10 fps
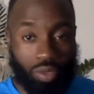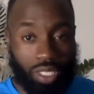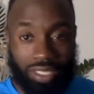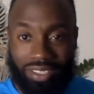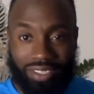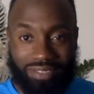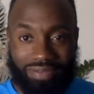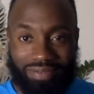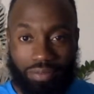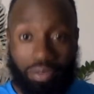us,
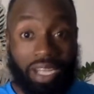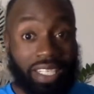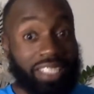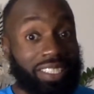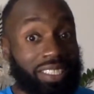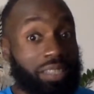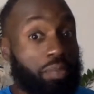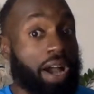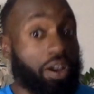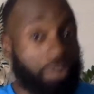but it is in the
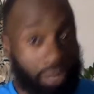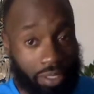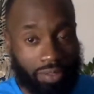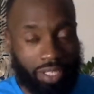background.